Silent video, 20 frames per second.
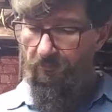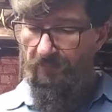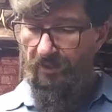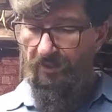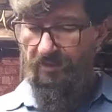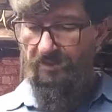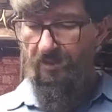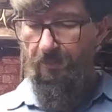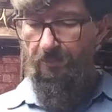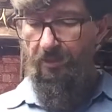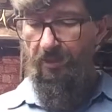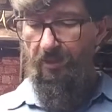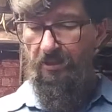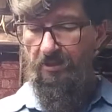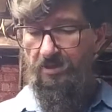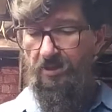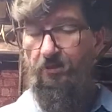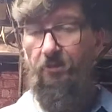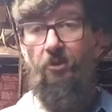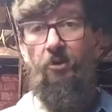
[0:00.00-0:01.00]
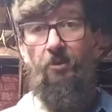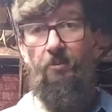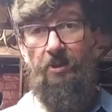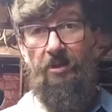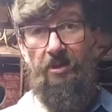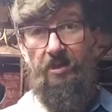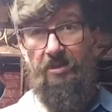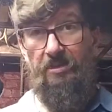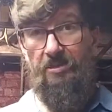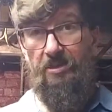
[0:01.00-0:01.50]
something that's a little bit
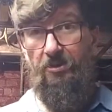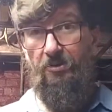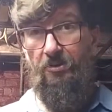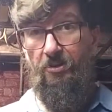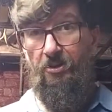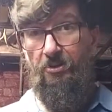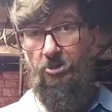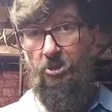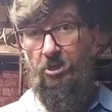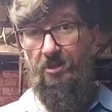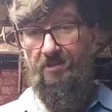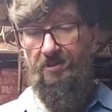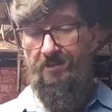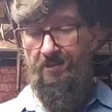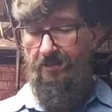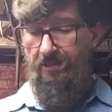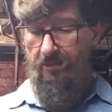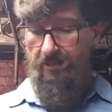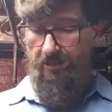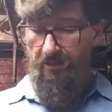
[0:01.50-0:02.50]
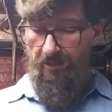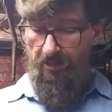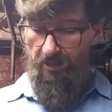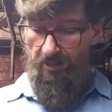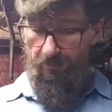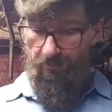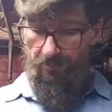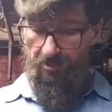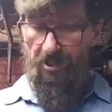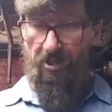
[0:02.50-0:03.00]
easier to just
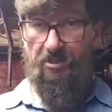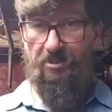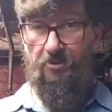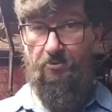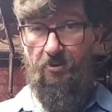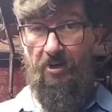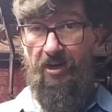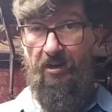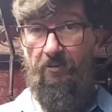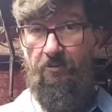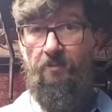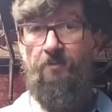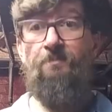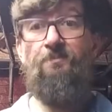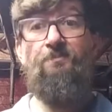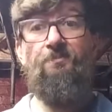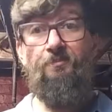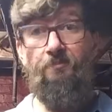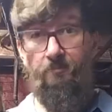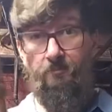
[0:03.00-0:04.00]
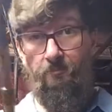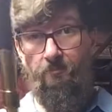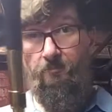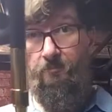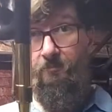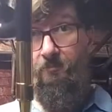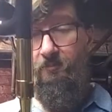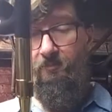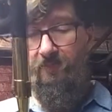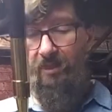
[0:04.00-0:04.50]
toss around,
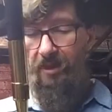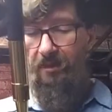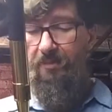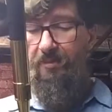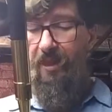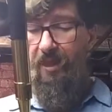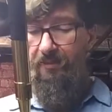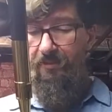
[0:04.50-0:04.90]
then